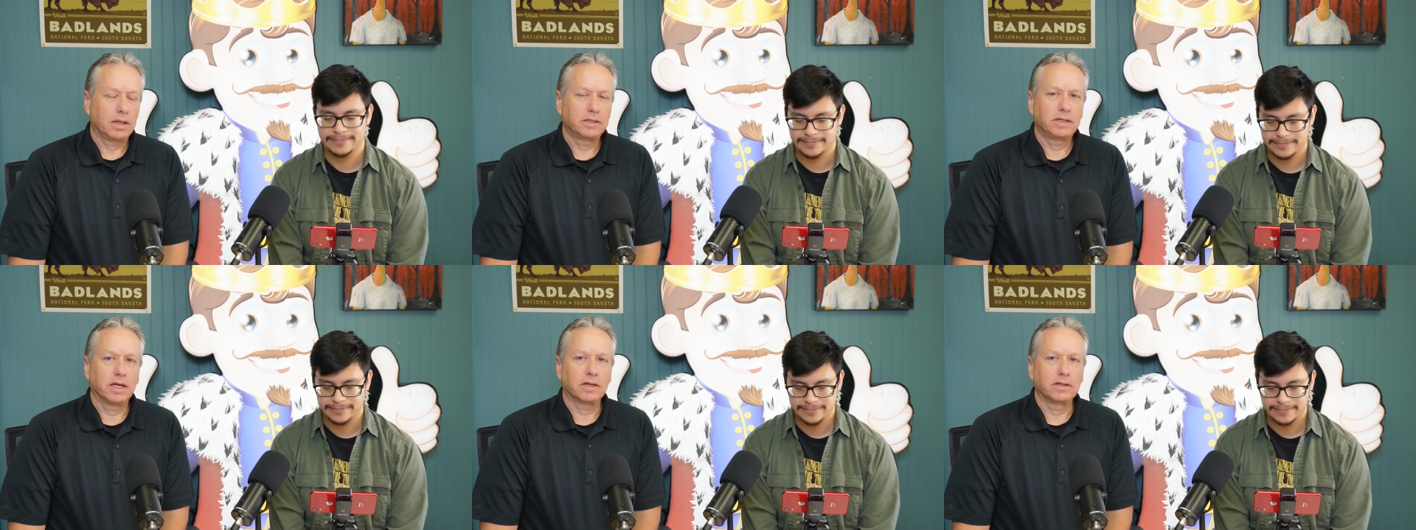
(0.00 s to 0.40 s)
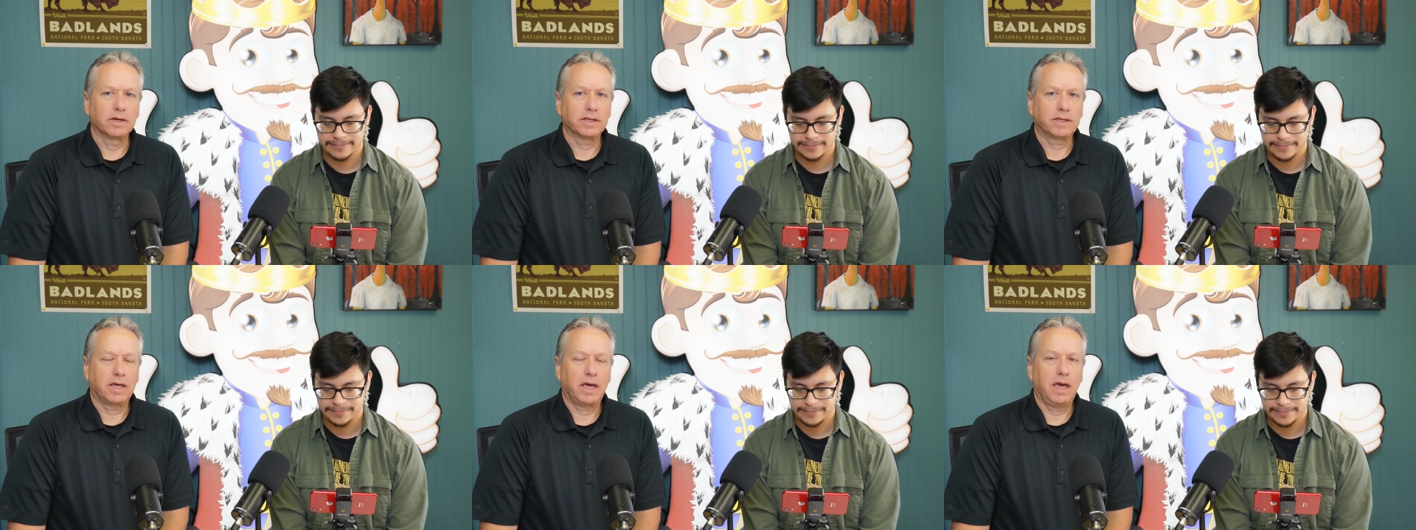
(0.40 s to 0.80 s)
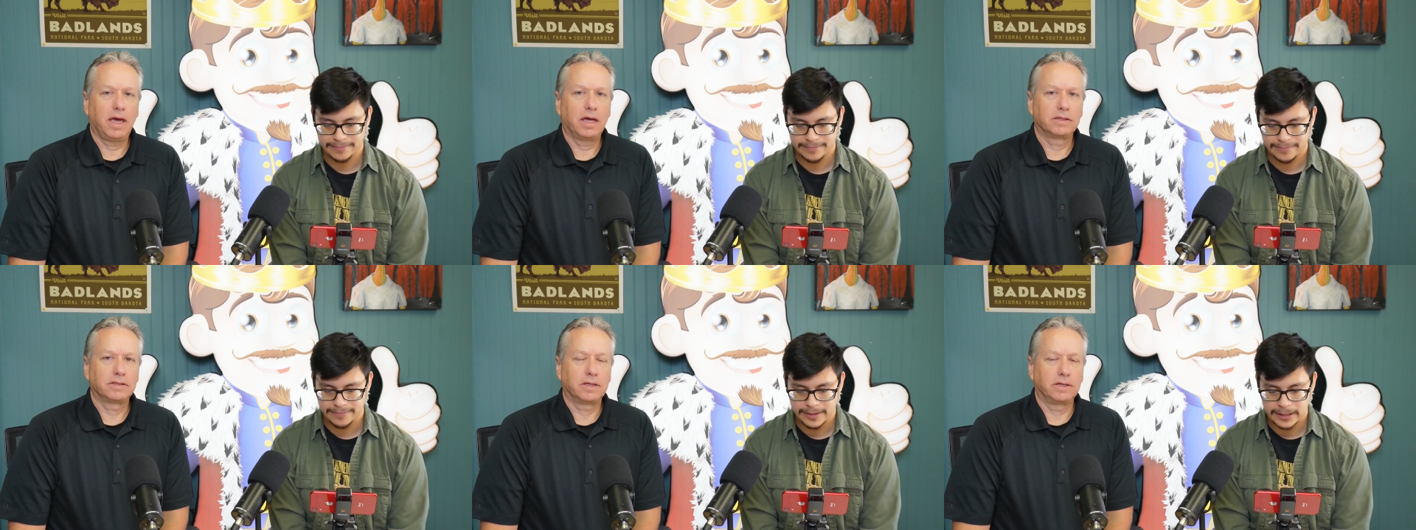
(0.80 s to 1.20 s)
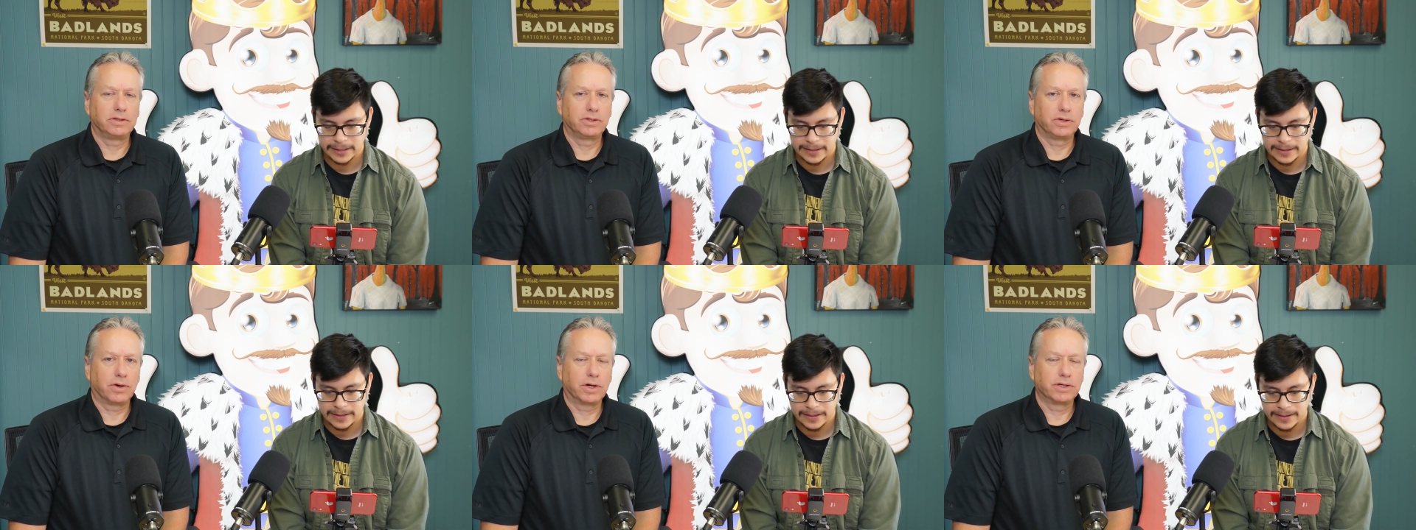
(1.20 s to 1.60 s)
Speaker 1: Let's take a look at the hands
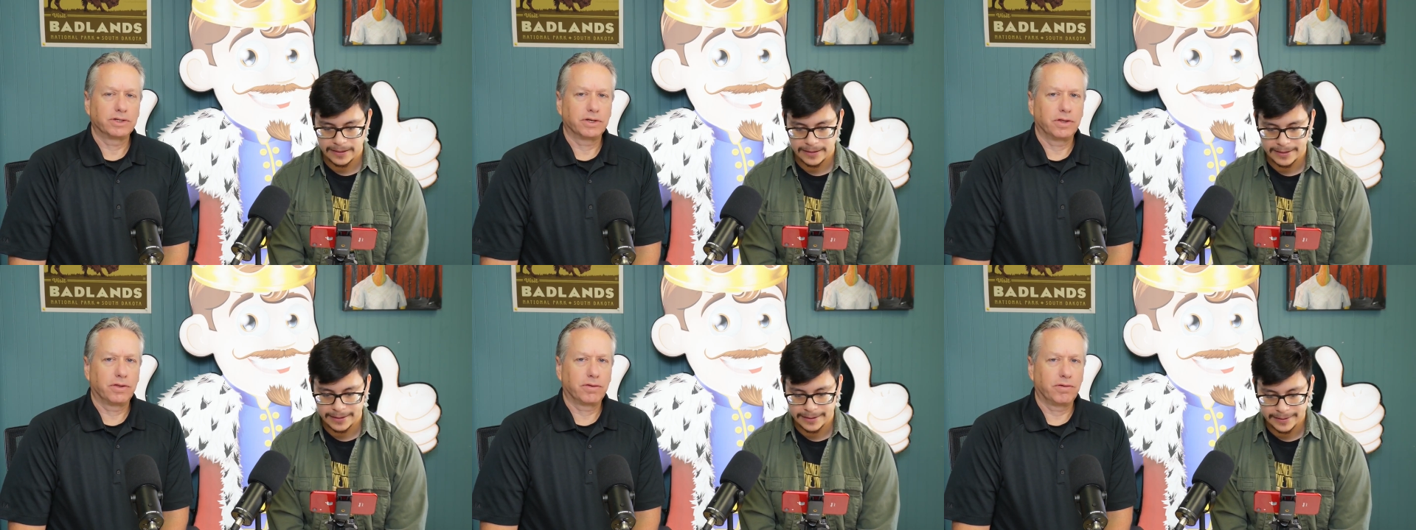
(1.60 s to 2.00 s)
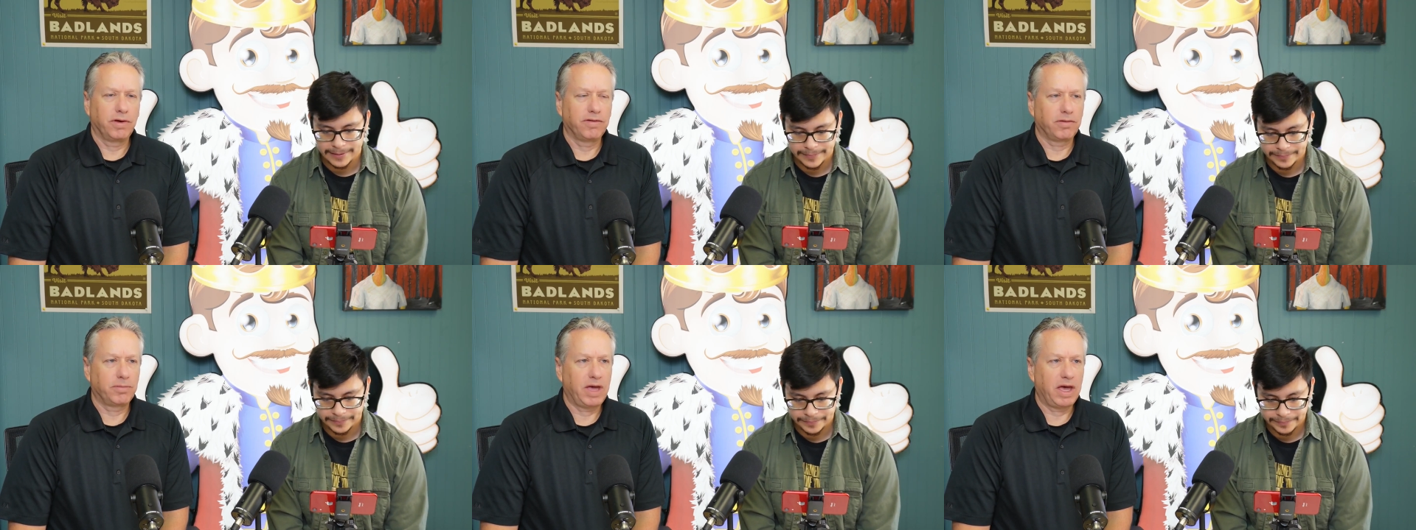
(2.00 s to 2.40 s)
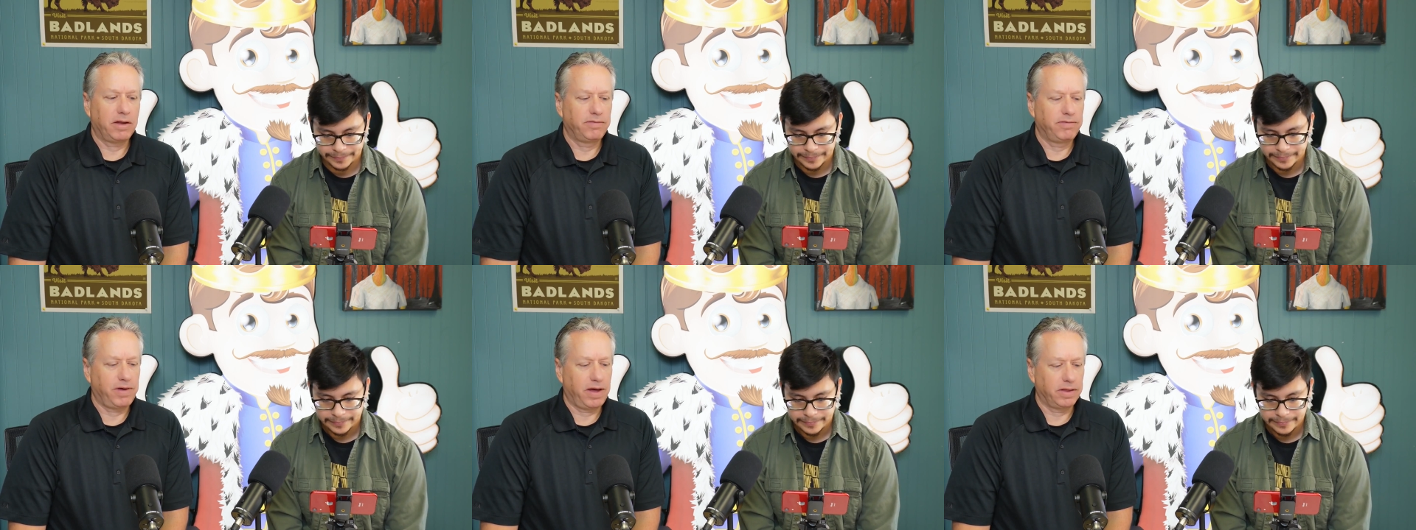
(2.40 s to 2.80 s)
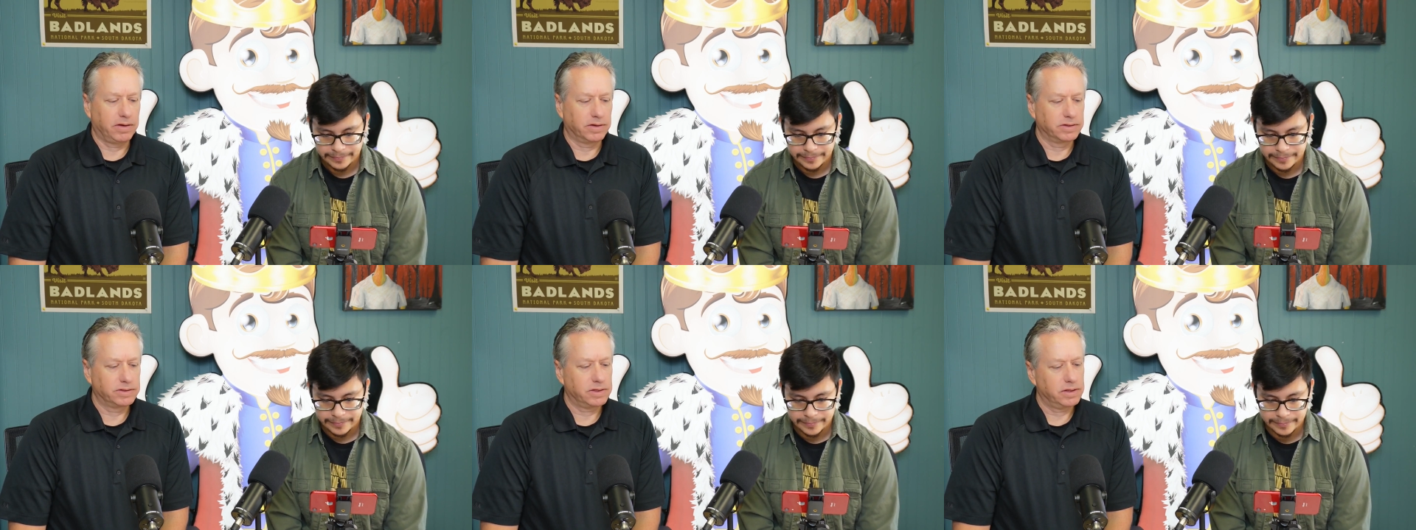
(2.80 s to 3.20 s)
then, George. Three of them had
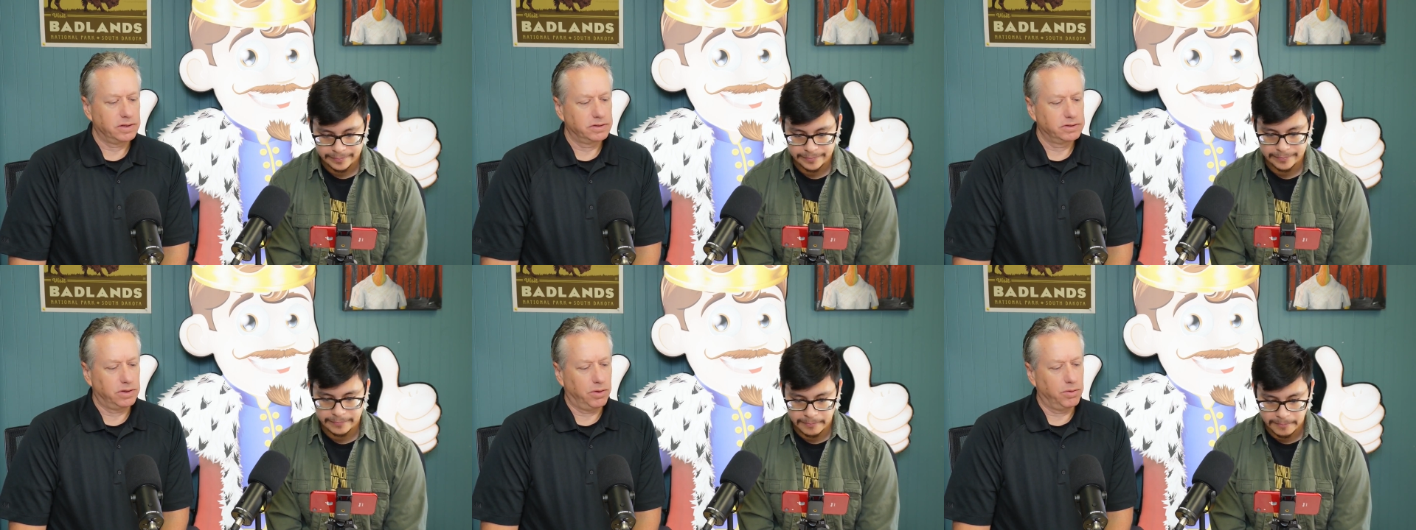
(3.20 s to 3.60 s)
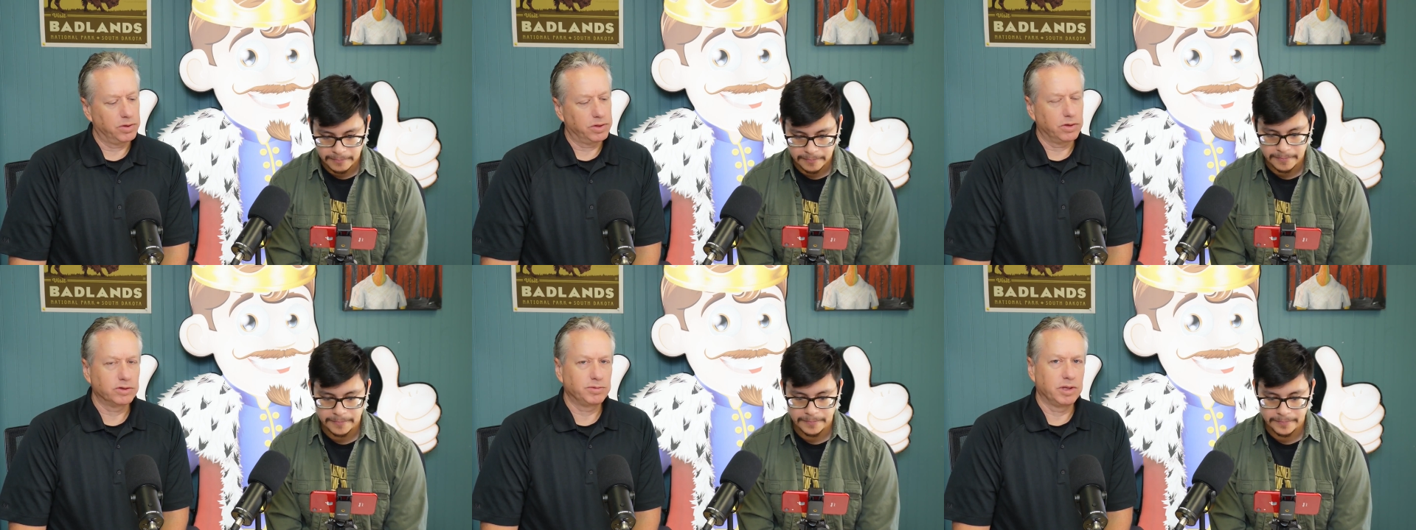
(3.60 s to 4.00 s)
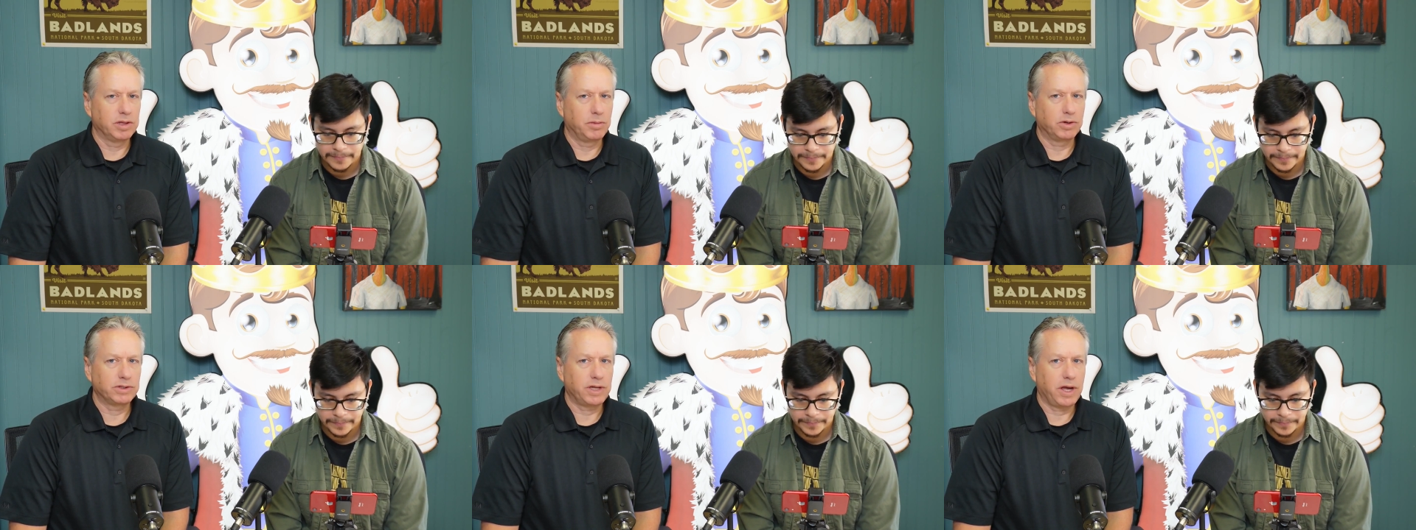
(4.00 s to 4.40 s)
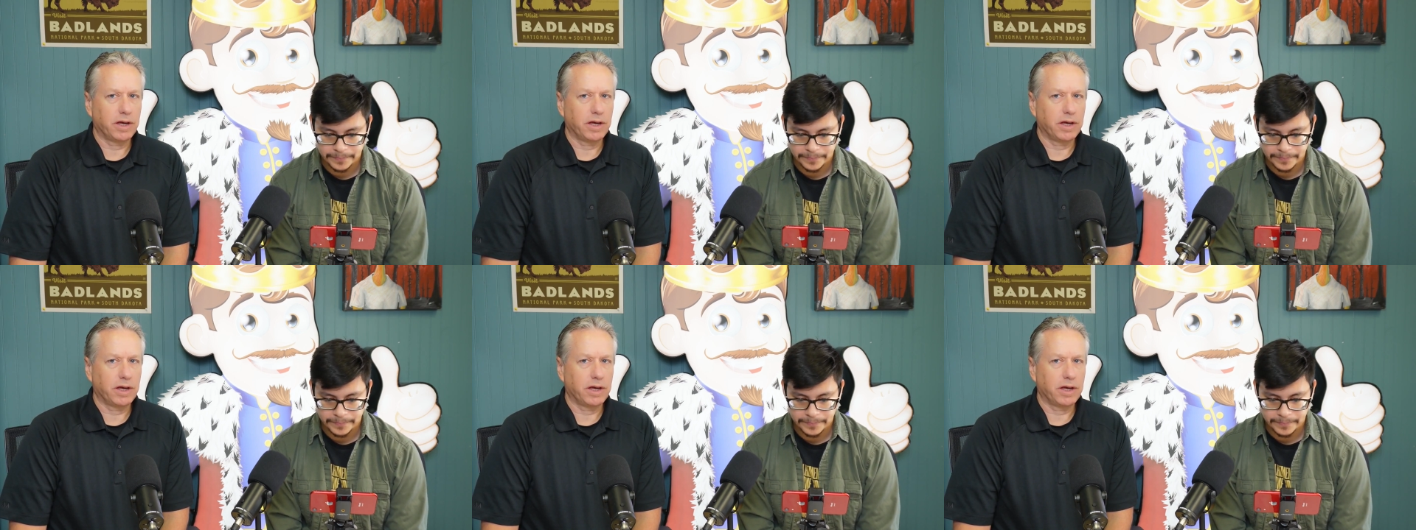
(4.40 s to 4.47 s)
feathers, so would those be the most